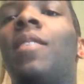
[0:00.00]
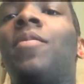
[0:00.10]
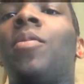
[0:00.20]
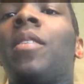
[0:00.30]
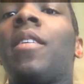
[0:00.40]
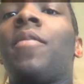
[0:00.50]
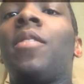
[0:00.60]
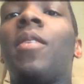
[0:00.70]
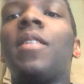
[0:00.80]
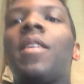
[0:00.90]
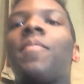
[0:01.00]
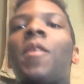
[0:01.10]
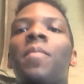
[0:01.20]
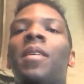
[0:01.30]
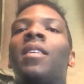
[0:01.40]
love doing. If you know anything
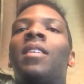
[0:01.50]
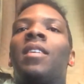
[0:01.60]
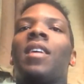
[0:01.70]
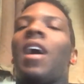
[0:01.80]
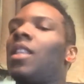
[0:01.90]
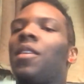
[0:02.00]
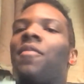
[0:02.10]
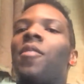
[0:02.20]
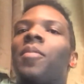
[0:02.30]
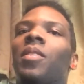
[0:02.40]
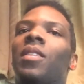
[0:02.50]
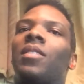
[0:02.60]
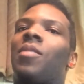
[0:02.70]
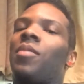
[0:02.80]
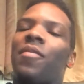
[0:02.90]
about me, I love foaming
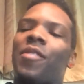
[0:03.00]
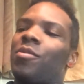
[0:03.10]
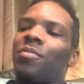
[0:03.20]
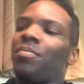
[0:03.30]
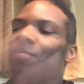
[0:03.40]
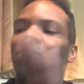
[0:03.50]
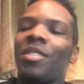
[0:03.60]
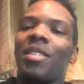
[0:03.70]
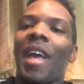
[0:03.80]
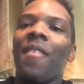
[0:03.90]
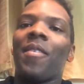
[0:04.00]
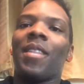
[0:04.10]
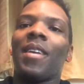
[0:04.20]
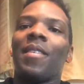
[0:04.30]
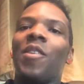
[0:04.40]
things. I want to foam just
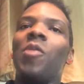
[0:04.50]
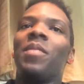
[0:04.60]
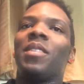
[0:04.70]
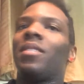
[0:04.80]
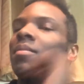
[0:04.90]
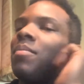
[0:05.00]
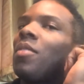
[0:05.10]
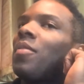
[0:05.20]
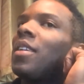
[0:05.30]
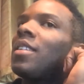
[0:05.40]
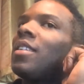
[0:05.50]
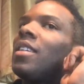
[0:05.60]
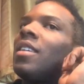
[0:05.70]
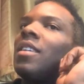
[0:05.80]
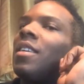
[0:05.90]
everything. Foam is perfect.
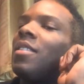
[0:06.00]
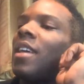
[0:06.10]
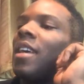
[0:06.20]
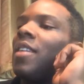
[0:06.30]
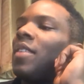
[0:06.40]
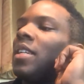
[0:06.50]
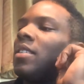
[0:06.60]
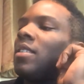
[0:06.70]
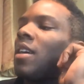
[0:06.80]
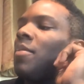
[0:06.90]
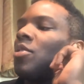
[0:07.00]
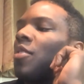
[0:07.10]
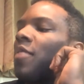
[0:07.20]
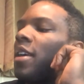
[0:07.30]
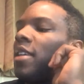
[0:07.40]
They'd like even, I mean,
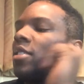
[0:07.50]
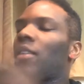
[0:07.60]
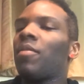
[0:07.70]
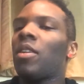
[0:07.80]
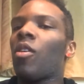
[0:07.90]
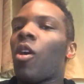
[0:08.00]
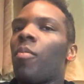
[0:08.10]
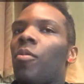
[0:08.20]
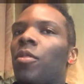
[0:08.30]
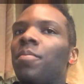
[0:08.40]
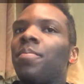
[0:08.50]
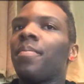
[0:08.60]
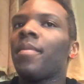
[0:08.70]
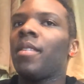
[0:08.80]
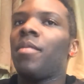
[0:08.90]
sure, if I had just left it in cardboard,
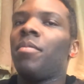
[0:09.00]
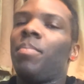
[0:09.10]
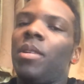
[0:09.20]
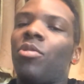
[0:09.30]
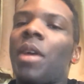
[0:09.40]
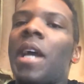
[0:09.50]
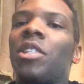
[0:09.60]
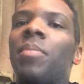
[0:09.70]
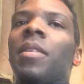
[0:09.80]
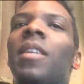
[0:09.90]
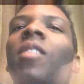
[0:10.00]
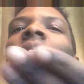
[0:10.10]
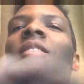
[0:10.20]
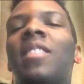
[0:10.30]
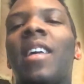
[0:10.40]
it would be trashy, but no
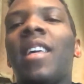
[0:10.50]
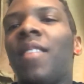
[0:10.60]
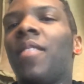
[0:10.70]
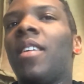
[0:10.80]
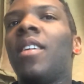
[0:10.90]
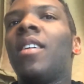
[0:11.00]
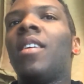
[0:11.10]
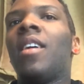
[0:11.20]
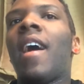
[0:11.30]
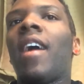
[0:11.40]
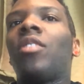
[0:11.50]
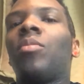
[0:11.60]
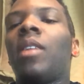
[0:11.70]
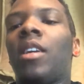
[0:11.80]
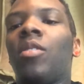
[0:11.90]
one doesn't like give it
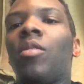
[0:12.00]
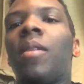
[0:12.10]
actual, like, you know,